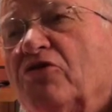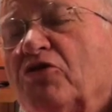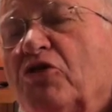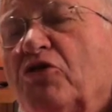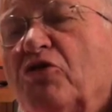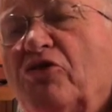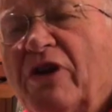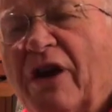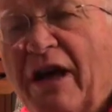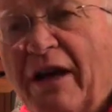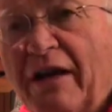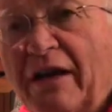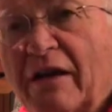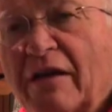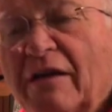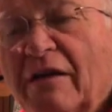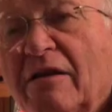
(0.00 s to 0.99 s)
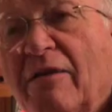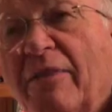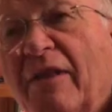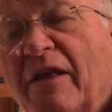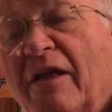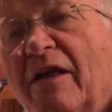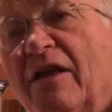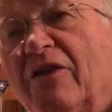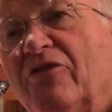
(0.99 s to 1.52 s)
too tannic?
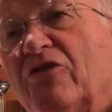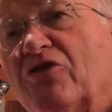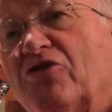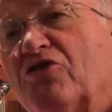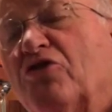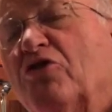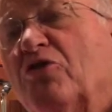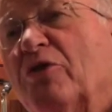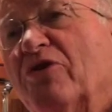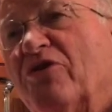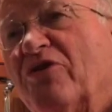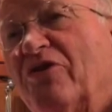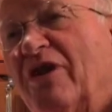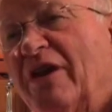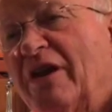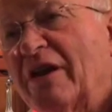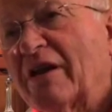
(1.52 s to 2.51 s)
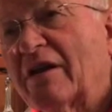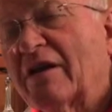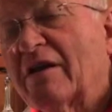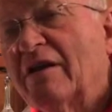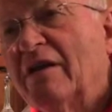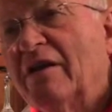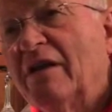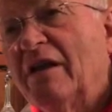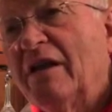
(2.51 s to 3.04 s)
Is it too acidic?
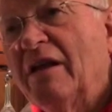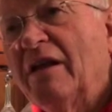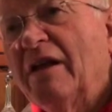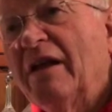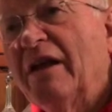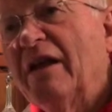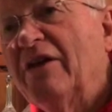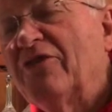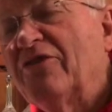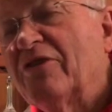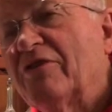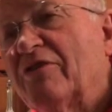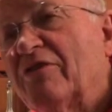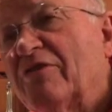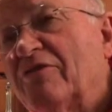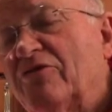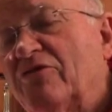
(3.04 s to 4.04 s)
Is it